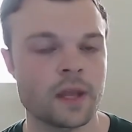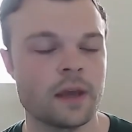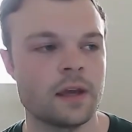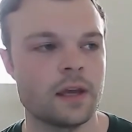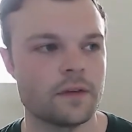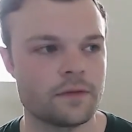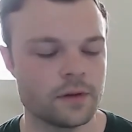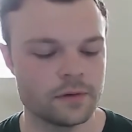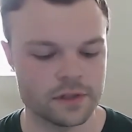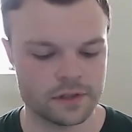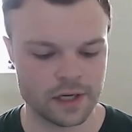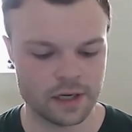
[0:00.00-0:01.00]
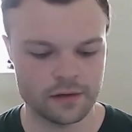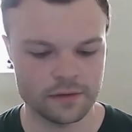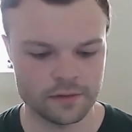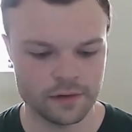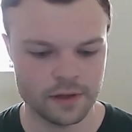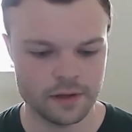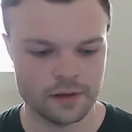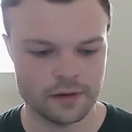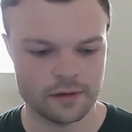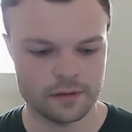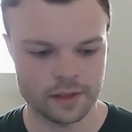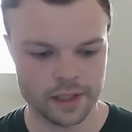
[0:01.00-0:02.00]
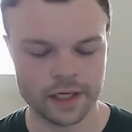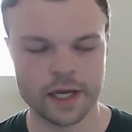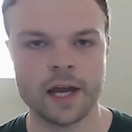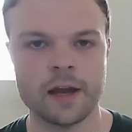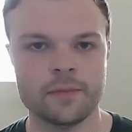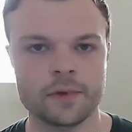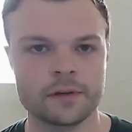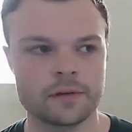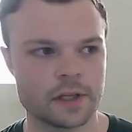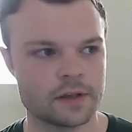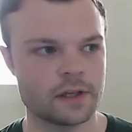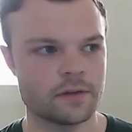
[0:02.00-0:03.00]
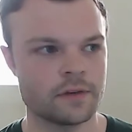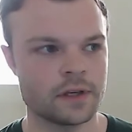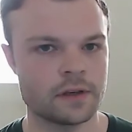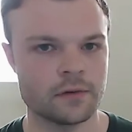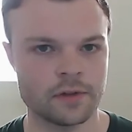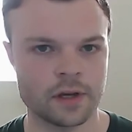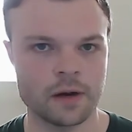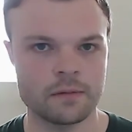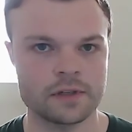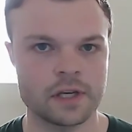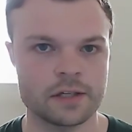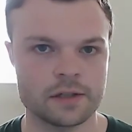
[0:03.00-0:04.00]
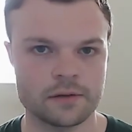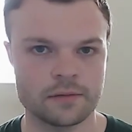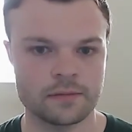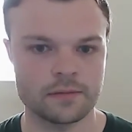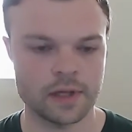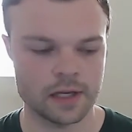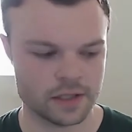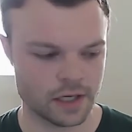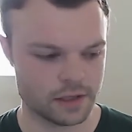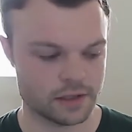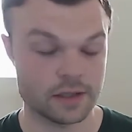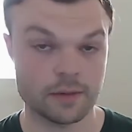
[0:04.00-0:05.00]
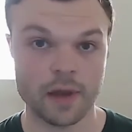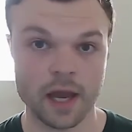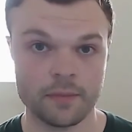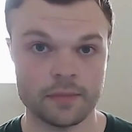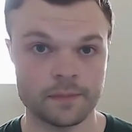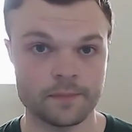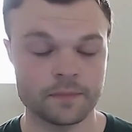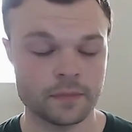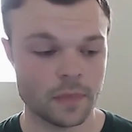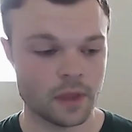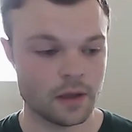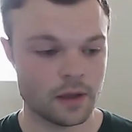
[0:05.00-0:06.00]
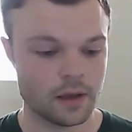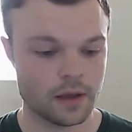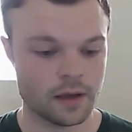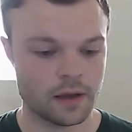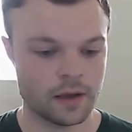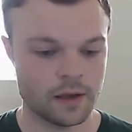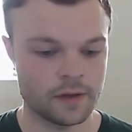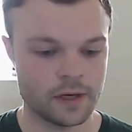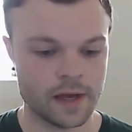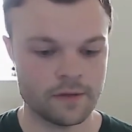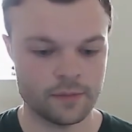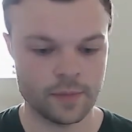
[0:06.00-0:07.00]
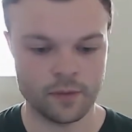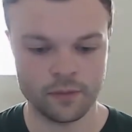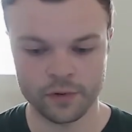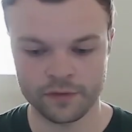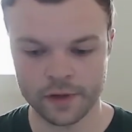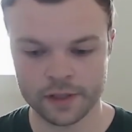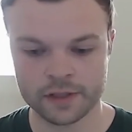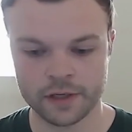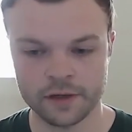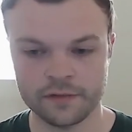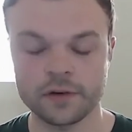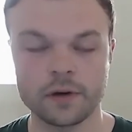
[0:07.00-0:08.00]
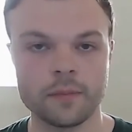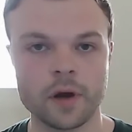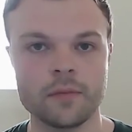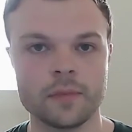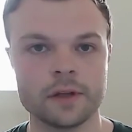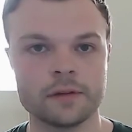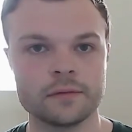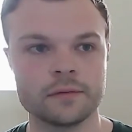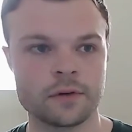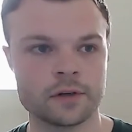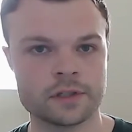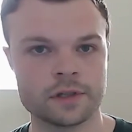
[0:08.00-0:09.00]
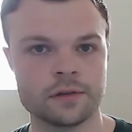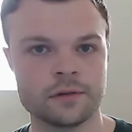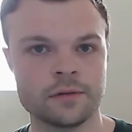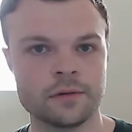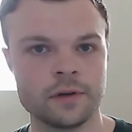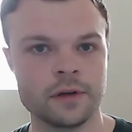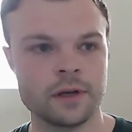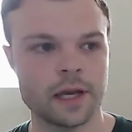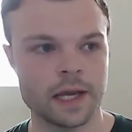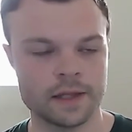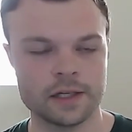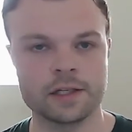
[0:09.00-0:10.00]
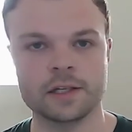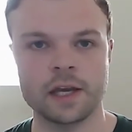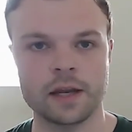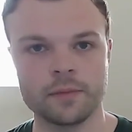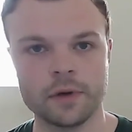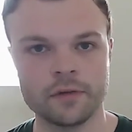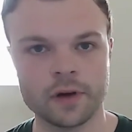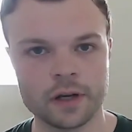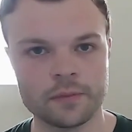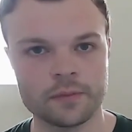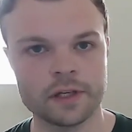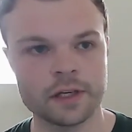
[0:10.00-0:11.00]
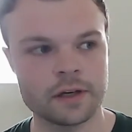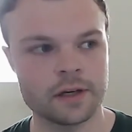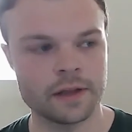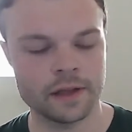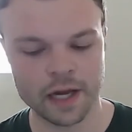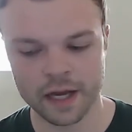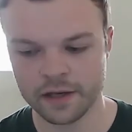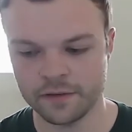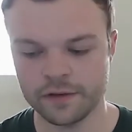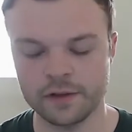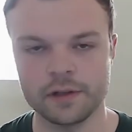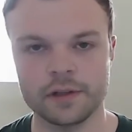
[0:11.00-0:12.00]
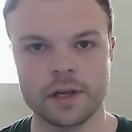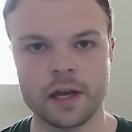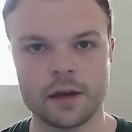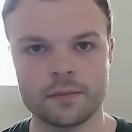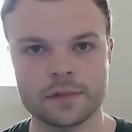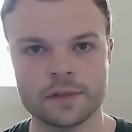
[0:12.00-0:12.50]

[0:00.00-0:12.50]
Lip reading: If you just kind of let it happen, let the event or the conversation that changes them happen, and then have them reflect on it for a moment or two, and then just kind of move on and be done, and then I can fill in the gaps.